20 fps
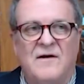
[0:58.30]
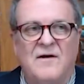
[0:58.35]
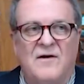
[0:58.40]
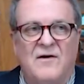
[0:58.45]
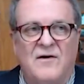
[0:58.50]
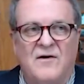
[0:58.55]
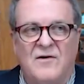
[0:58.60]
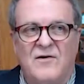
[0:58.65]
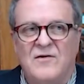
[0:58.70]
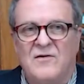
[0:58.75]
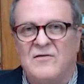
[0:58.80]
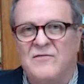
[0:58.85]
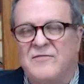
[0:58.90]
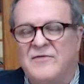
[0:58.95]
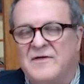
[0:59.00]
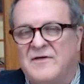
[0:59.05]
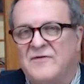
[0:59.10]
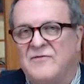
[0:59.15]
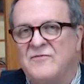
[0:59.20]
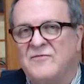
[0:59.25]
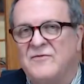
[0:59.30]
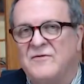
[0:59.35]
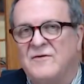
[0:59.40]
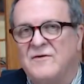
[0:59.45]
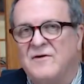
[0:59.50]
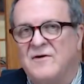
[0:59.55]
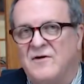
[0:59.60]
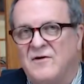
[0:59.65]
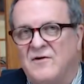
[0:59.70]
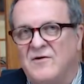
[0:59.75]
All of this
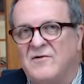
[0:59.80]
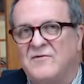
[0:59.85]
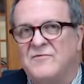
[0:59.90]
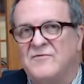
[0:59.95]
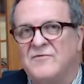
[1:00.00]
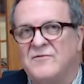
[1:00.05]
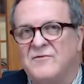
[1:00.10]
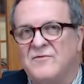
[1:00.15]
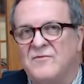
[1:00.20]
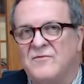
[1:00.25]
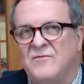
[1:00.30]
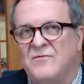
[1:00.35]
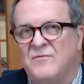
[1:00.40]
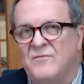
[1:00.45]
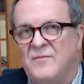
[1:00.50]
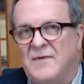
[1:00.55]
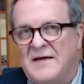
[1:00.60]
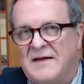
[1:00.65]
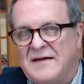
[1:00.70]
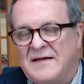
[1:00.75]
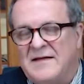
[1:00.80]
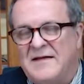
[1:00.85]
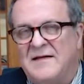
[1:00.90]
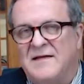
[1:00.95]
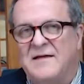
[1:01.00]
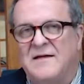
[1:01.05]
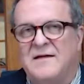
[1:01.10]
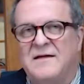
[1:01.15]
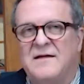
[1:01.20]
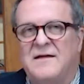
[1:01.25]
costs money,
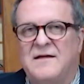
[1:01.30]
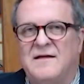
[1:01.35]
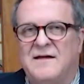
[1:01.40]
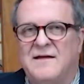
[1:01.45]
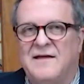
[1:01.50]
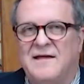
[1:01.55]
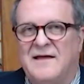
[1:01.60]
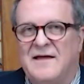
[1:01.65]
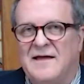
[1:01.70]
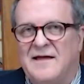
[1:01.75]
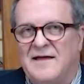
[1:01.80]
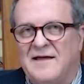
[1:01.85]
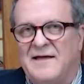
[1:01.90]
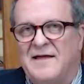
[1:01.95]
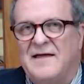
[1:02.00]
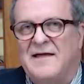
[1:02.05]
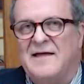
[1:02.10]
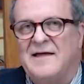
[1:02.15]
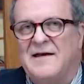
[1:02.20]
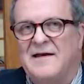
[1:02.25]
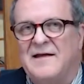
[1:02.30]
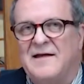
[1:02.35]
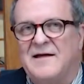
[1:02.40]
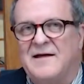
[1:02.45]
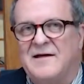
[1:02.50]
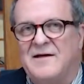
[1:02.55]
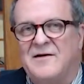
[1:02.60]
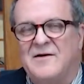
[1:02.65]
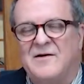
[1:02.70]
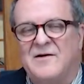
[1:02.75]
and
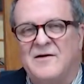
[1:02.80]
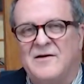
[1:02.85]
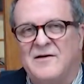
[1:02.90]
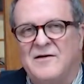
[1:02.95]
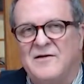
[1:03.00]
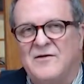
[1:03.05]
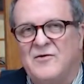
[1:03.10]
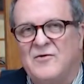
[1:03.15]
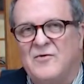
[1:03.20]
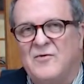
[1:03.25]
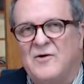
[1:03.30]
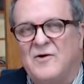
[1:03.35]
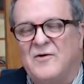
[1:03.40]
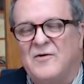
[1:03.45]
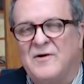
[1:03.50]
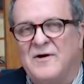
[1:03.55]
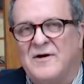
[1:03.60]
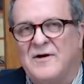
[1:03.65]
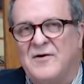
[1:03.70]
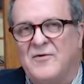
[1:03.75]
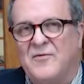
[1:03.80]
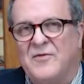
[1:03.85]
you already know